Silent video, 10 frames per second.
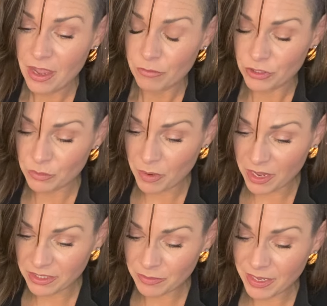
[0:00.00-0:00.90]

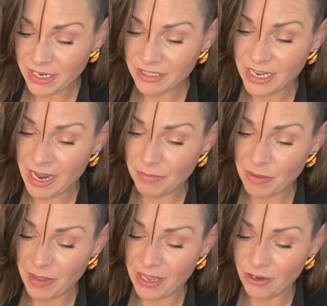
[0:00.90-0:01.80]
respond to me in a timely
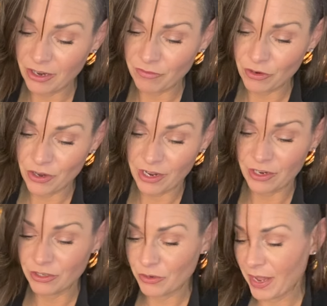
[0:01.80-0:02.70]
manner, if you're not
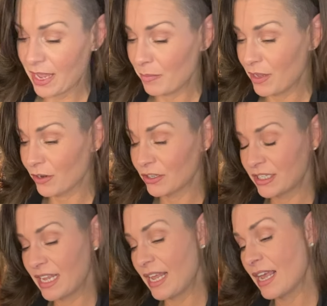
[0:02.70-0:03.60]
going to do A, B, or
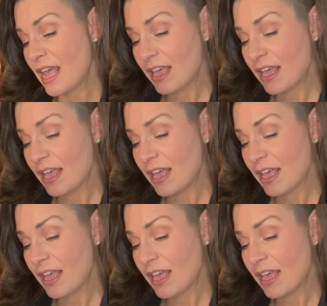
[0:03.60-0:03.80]
C,